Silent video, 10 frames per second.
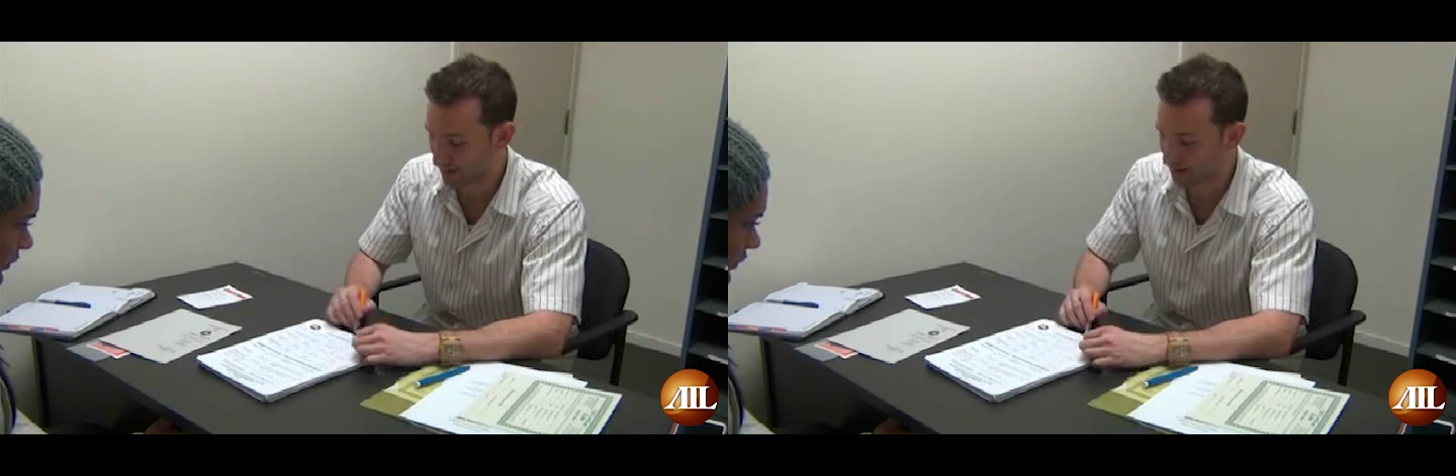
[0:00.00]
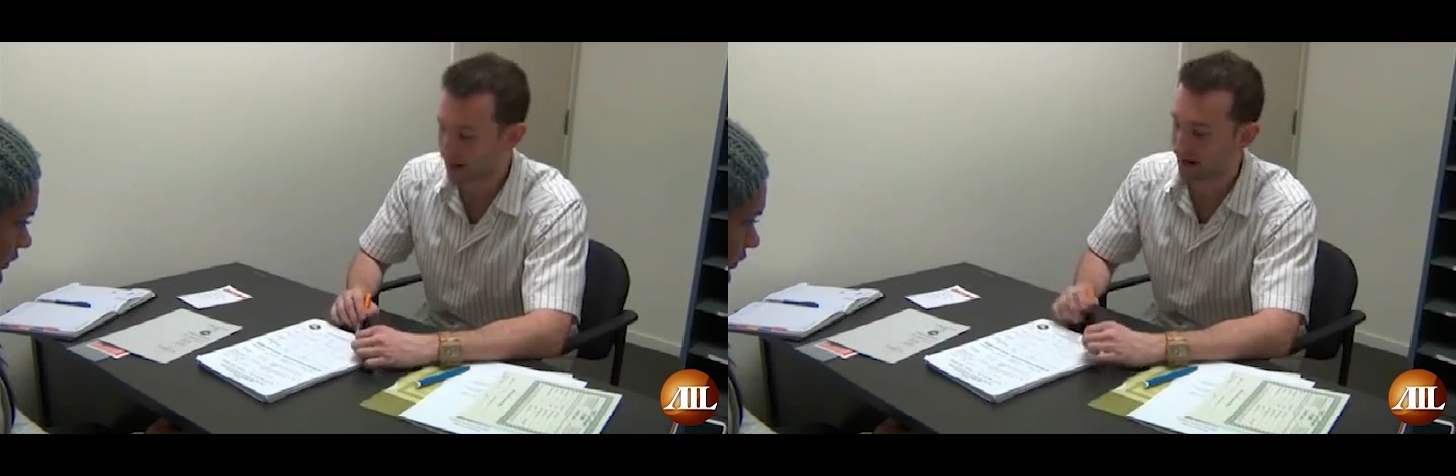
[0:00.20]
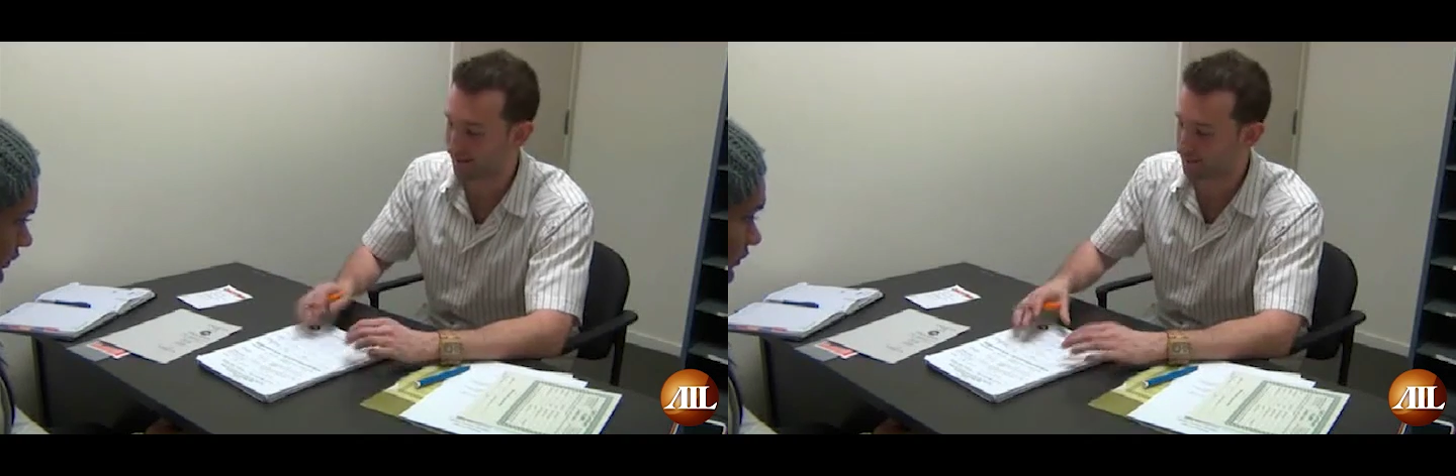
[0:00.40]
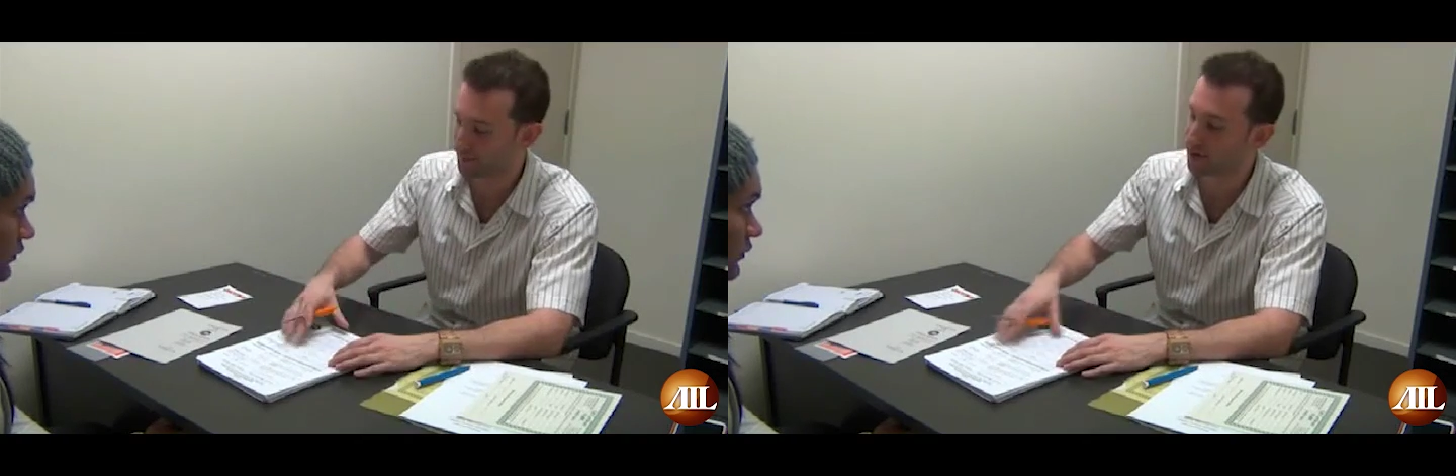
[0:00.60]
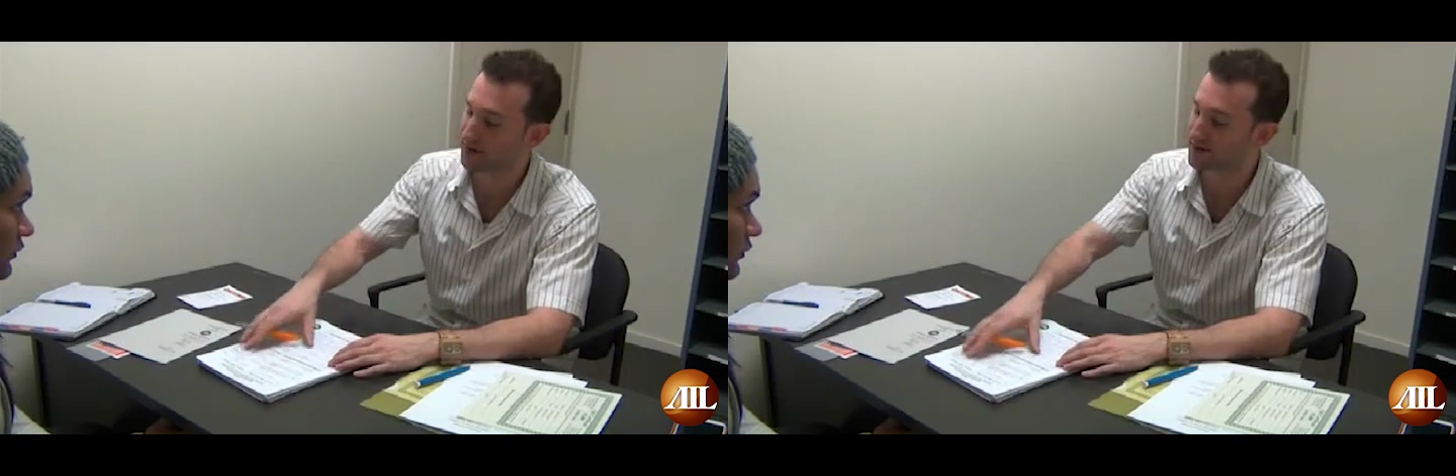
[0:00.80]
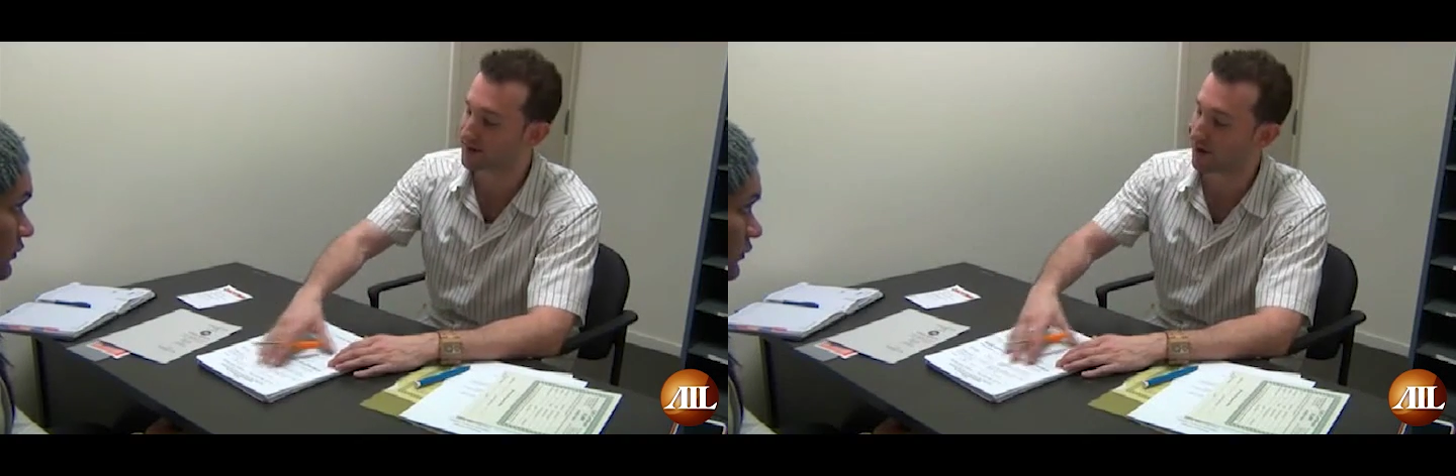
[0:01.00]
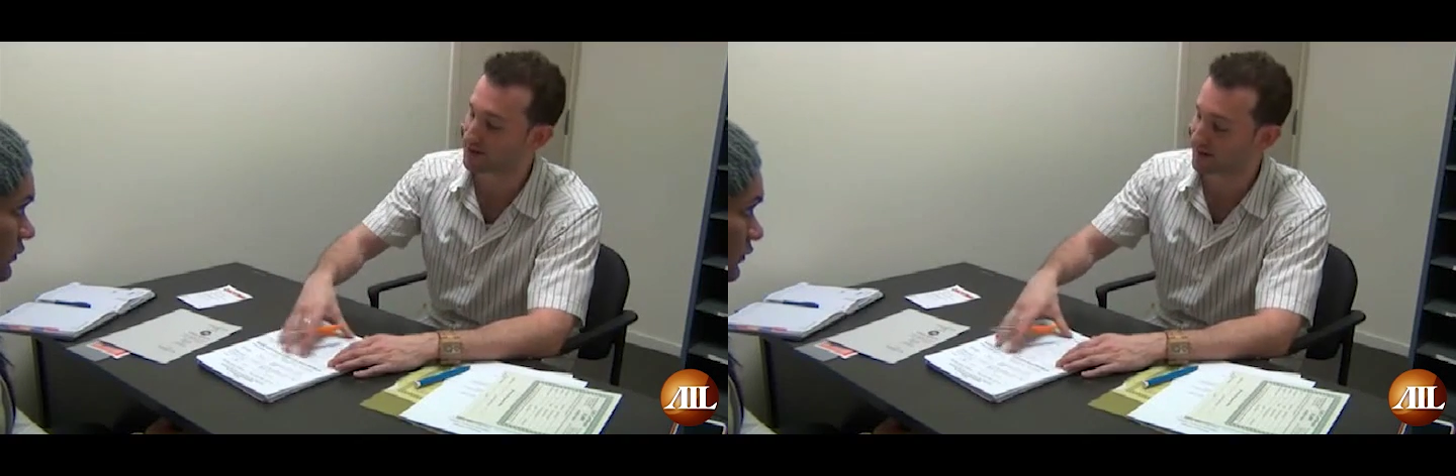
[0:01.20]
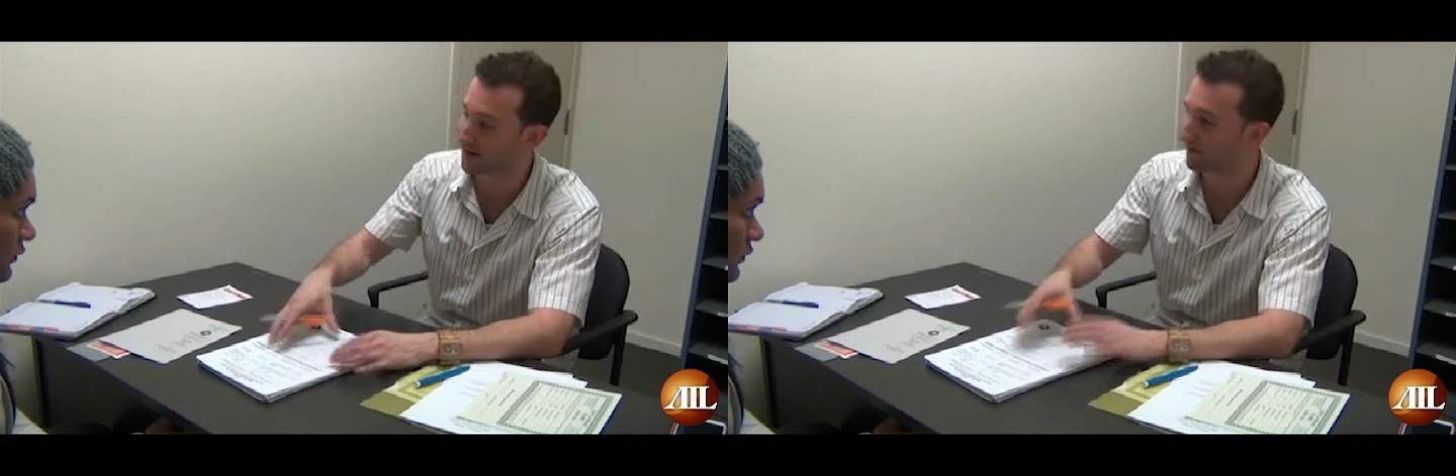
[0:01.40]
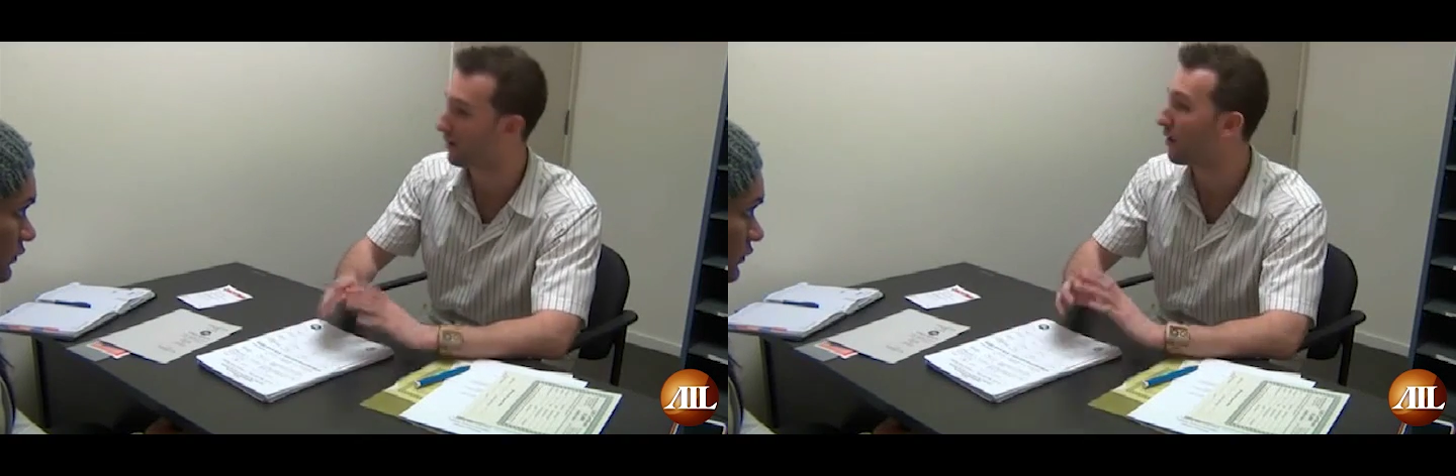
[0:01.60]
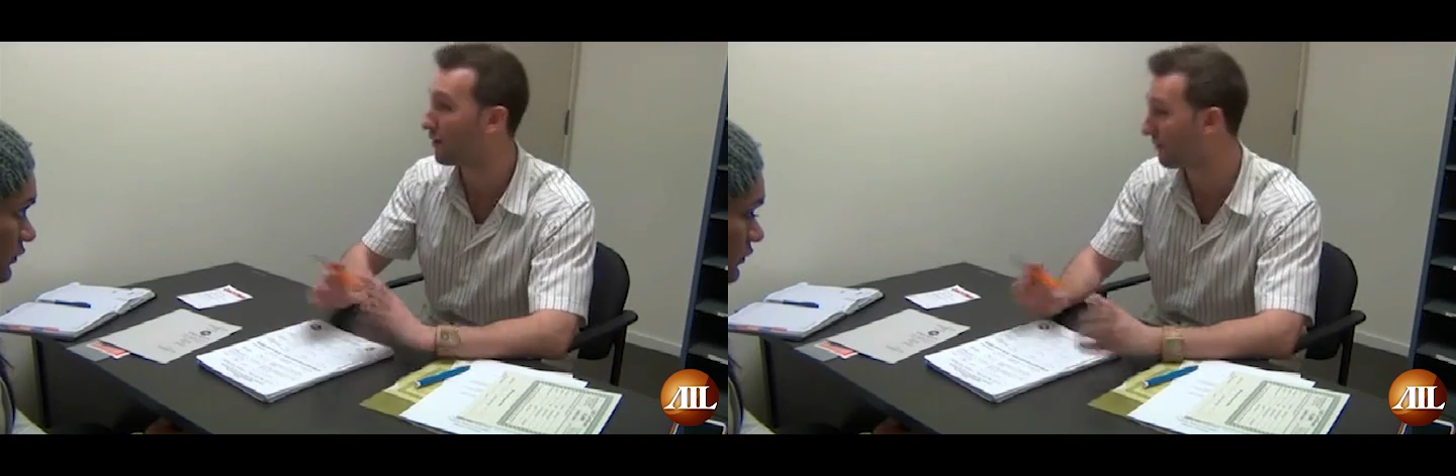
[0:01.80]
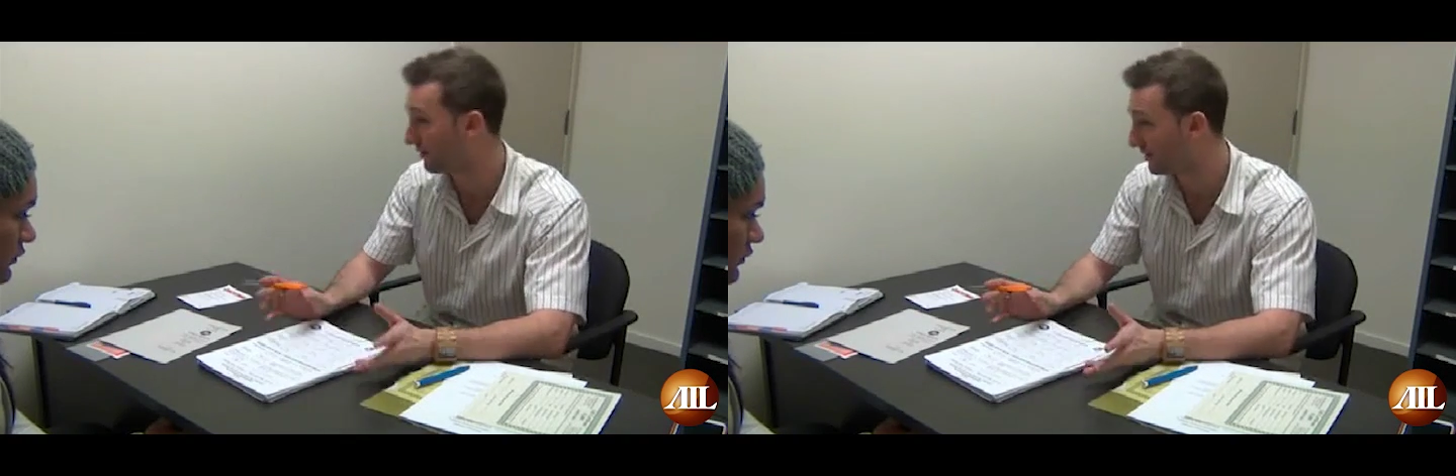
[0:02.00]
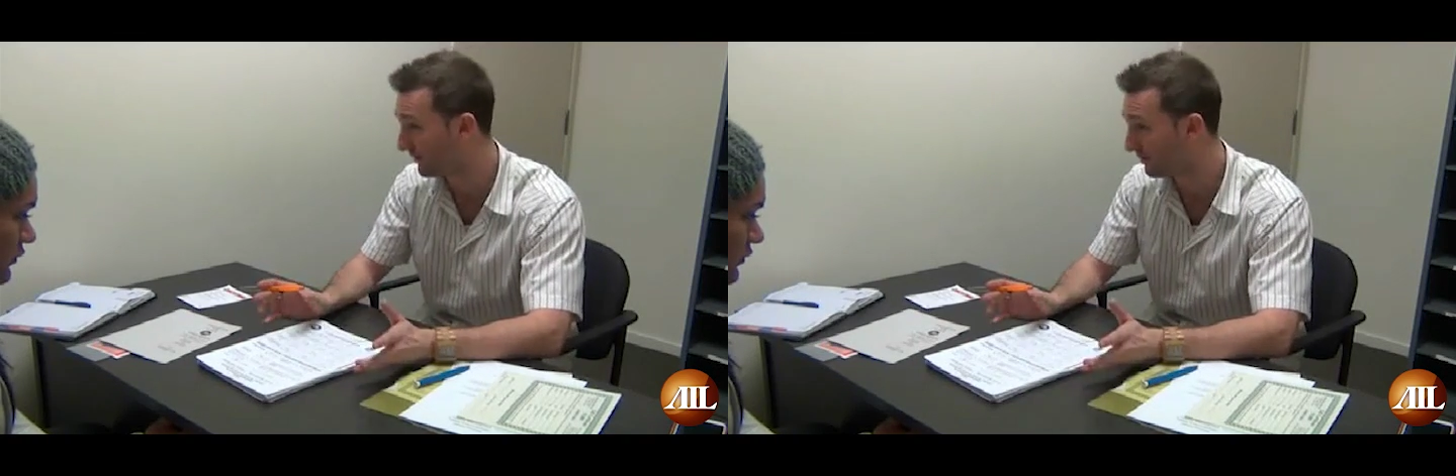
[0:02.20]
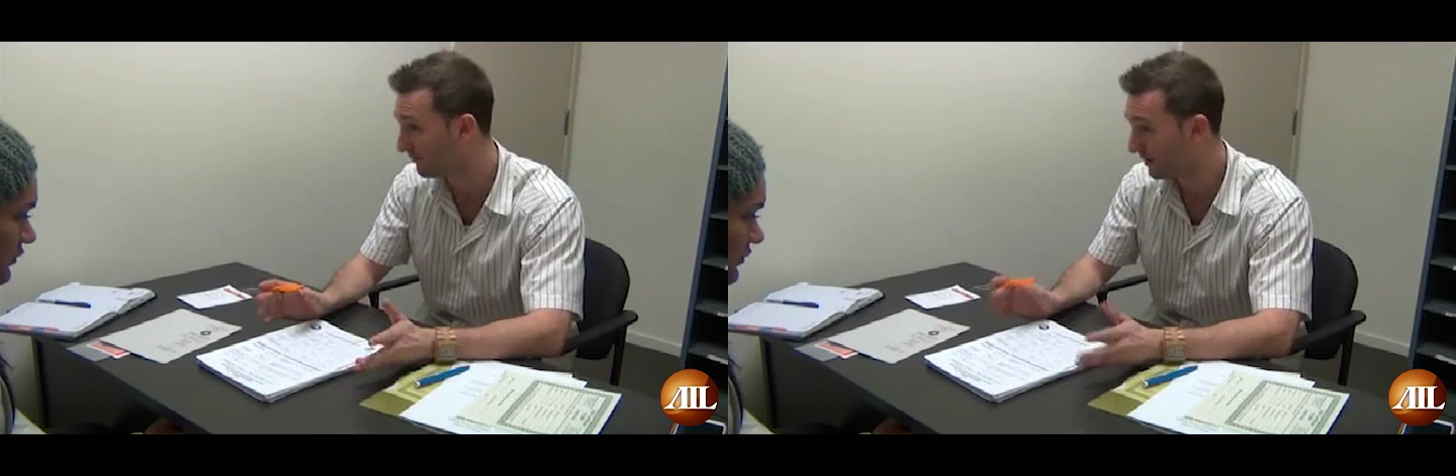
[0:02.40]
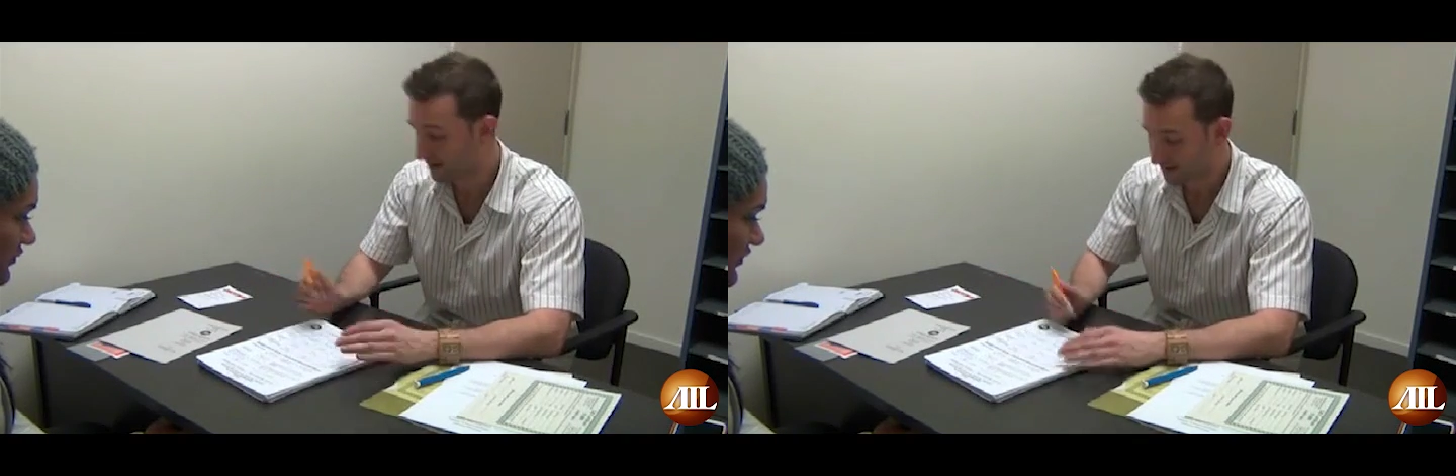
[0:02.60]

But I've built this all to cover all 3 of you